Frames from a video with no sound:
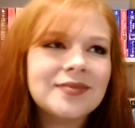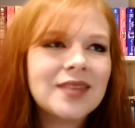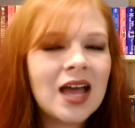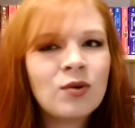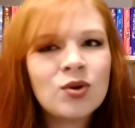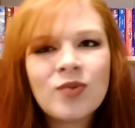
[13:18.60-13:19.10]
I
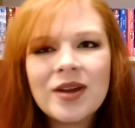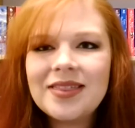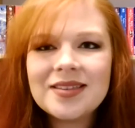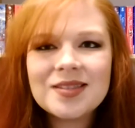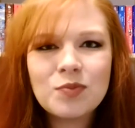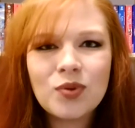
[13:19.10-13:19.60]
would rate
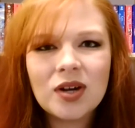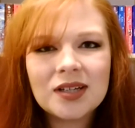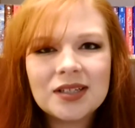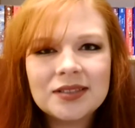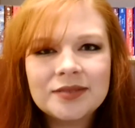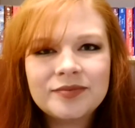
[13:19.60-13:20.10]
this book,
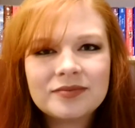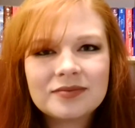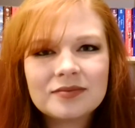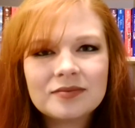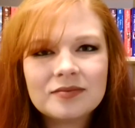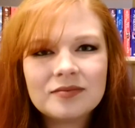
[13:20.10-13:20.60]

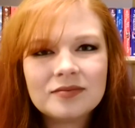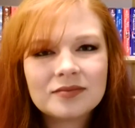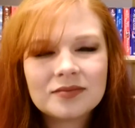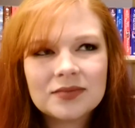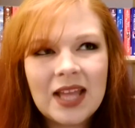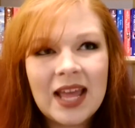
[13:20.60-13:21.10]

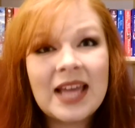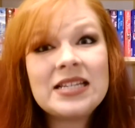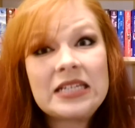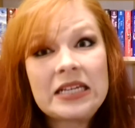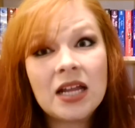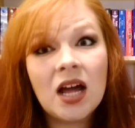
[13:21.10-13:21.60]
and I
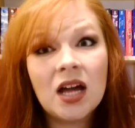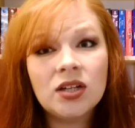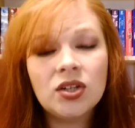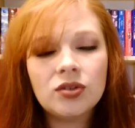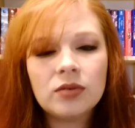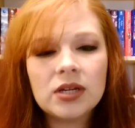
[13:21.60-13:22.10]
did on
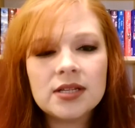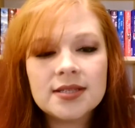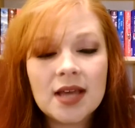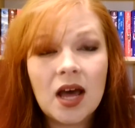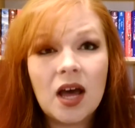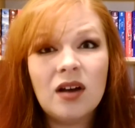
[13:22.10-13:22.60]
Goodreads,
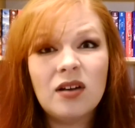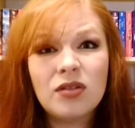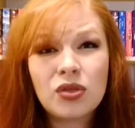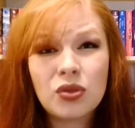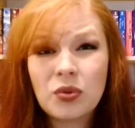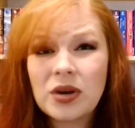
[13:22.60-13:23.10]

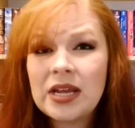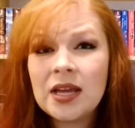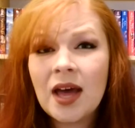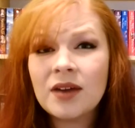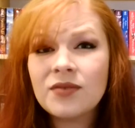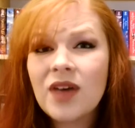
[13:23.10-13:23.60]
3
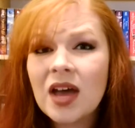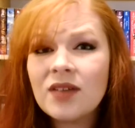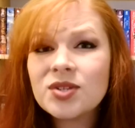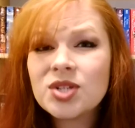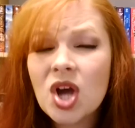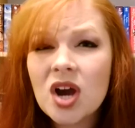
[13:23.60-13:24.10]
out of 5
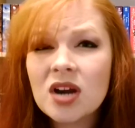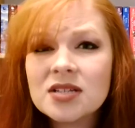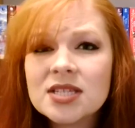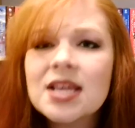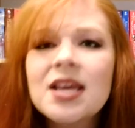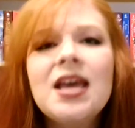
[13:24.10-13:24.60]
stars.
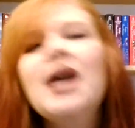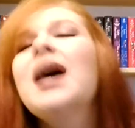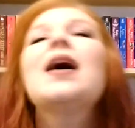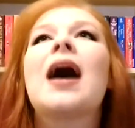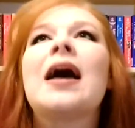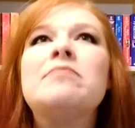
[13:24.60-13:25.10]

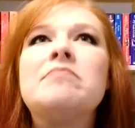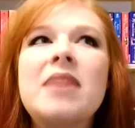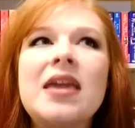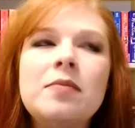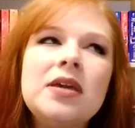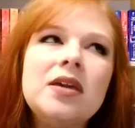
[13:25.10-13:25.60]
I
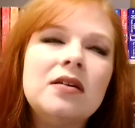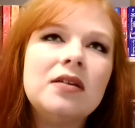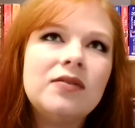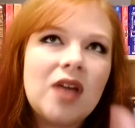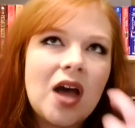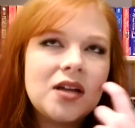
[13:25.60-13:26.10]
maybe could have
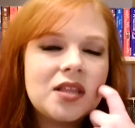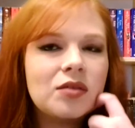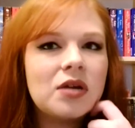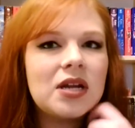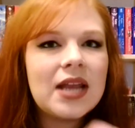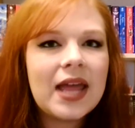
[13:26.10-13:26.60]
gone to
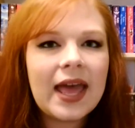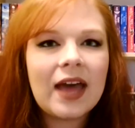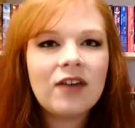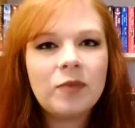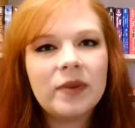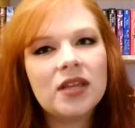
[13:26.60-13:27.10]
3.5,
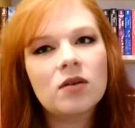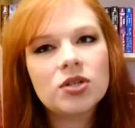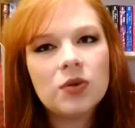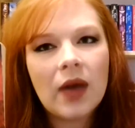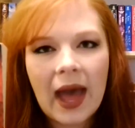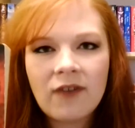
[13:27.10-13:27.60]
but they don't do
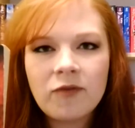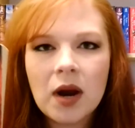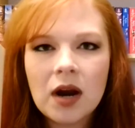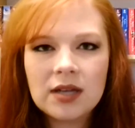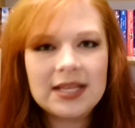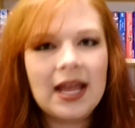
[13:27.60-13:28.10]
half
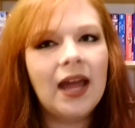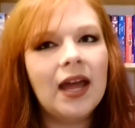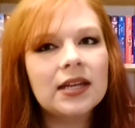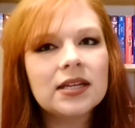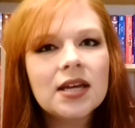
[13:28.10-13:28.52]
marks, and